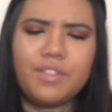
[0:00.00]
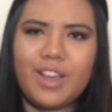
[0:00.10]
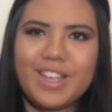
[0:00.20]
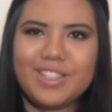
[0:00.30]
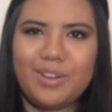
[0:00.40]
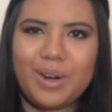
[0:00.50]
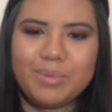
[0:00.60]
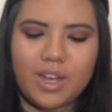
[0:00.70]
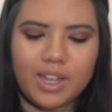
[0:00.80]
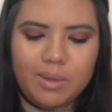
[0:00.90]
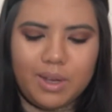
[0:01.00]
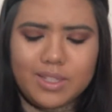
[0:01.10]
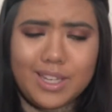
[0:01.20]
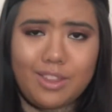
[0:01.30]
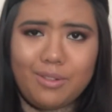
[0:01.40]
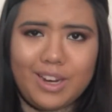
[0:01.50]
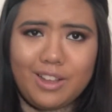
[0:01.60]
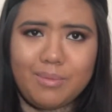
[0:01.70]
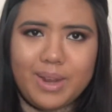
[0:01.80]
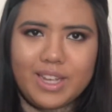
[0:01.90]
If you guys know what I'm talking about, it's like a
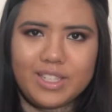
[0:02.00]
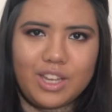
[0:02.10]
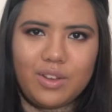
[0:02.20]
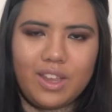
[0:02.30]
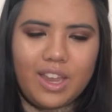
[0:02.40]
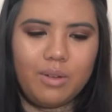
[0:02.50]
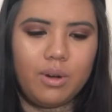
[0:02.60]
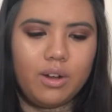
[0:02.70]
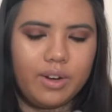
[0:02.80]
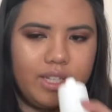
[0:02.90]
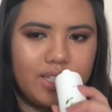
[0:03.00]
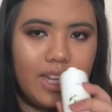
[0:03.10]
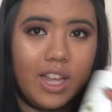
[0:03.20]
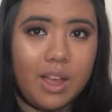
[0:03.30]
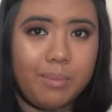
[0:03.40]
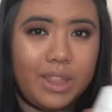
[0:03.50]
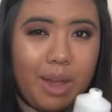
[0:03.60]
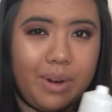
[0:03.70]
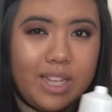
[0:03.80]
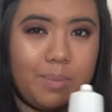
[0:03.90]
$3 mask that you can get at Walgreens, but
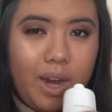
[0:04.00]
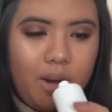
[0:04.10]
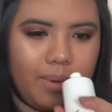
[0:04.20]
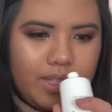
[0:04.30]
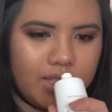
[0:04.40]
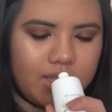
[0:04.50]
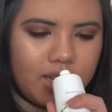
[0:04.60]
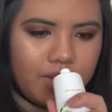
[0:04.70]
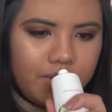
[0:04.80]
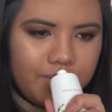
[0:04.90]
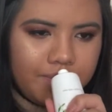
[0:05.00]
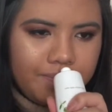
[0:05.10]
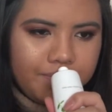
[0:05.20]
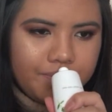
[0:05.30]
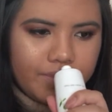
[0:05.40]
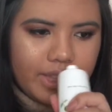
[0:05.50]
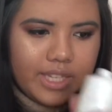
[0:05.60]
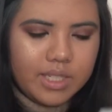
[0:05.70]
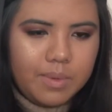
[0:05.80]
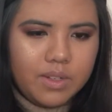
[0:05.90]
that one has parabens and stuff.
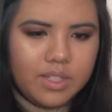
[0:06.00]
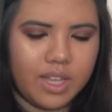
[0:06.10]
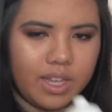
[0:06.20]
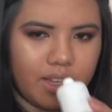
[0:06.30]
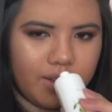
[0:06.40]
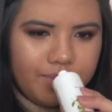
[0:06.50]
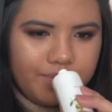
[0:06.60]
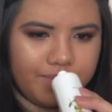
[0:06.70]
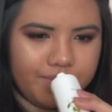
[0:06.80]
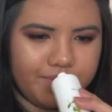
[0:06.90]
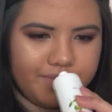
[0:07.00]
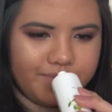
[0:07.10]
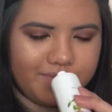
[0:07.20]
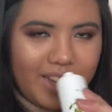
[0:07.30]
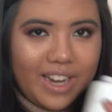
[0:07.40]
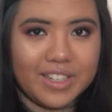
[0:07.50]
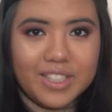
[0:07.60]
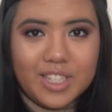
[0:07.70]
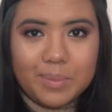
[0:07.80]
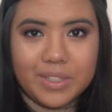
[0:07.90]
This smells like,
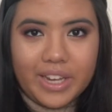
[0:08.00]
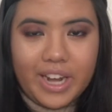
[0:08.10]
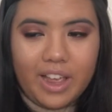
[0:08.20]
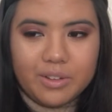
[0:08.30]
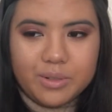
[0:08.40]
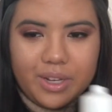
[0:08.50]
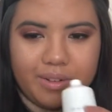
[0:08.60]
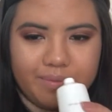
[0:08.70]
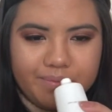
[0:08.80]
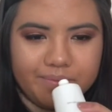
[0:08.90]
honestly, it smells like an Altoid.